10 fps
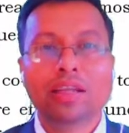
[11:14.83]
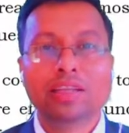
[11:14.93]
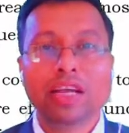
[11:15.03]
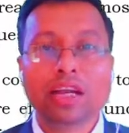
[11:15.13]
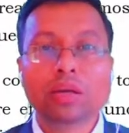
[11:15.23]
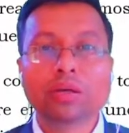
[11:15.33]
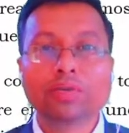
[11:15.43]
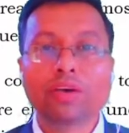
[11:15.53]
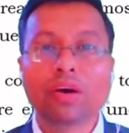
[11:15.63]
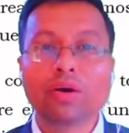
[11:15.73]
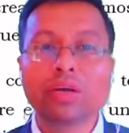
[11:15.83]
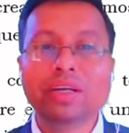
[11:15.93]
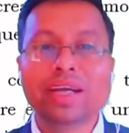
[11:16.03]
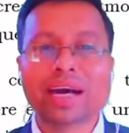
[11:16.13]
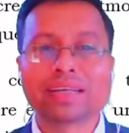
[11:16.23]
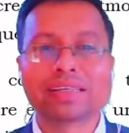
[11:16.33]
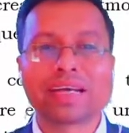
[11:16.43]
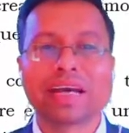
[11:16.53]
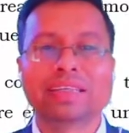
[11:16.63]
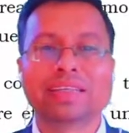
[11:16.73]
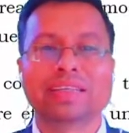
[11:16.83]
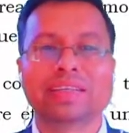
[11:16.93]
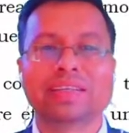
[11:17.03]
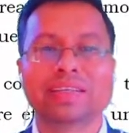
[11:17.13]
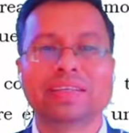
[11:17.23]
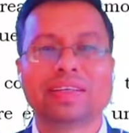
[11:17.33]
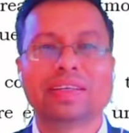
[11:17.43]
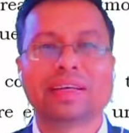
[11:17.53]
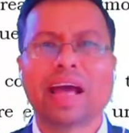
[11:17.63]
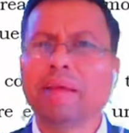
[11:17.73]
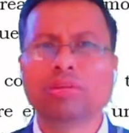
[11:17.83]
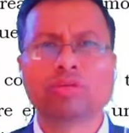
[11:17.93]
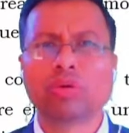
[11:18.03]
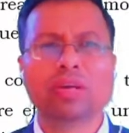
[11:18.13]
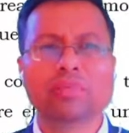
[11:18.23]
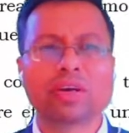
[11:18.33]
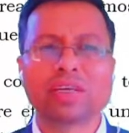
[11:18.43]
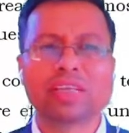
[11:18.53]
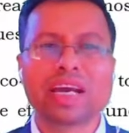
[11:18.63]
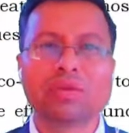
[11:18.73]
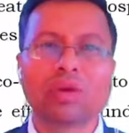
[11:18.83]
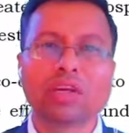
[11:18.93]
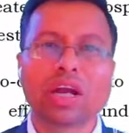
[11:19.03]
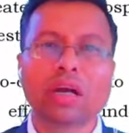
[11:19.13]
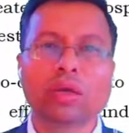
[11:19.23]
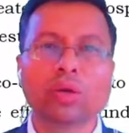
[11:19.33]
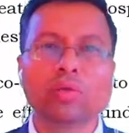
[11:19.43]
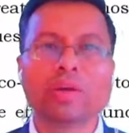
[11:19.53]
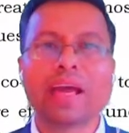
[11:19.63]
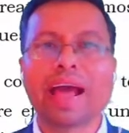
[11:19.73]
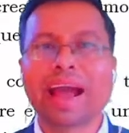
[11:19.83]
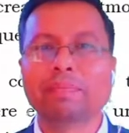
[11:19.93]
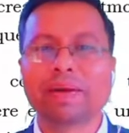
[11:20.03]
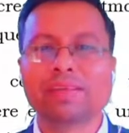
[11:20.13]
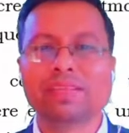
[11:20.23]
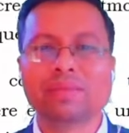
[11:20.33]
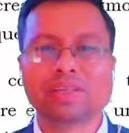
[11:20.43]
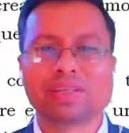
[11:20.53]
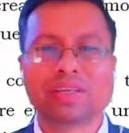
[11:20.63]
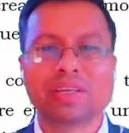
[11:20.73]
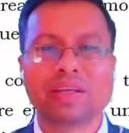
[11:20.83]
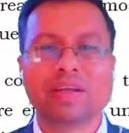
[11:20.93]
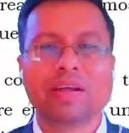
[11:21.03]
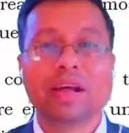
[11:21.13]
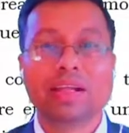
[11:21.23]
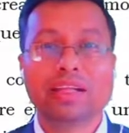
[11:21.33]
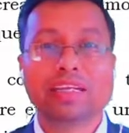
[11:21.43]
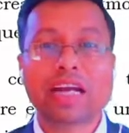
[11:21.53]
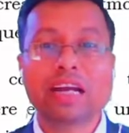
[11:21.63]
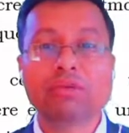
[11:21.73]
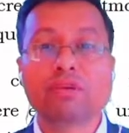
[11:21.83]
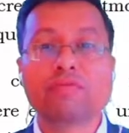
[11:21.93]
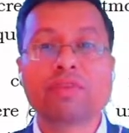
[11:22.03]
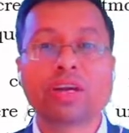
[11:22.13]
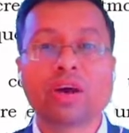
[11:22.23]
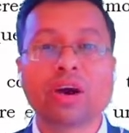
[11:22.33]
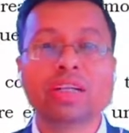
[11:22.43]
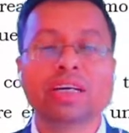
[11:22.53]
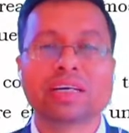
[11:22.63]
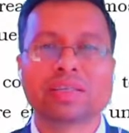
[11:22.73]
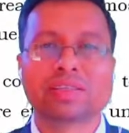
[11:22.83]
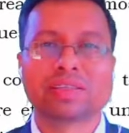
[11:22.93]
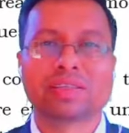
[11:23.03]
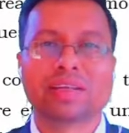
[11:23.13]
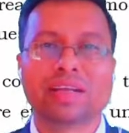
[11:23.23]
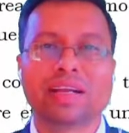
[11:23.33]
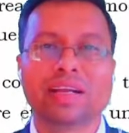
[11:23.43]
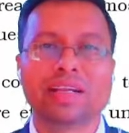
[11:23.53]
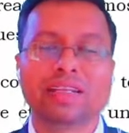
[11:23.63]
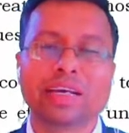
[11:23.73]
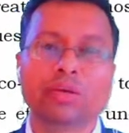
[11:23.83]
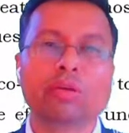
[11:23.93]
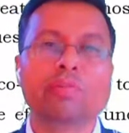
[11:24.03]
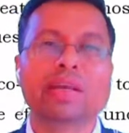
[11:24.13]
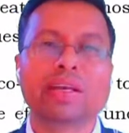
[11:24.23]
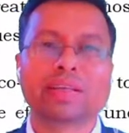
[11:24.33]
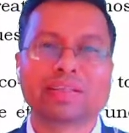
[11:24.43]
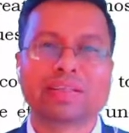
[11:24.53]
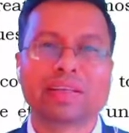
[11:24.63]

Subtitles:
They look for only darker sides habitually because they are what? Gloomy and pessimist. They try to infect others their gloominess.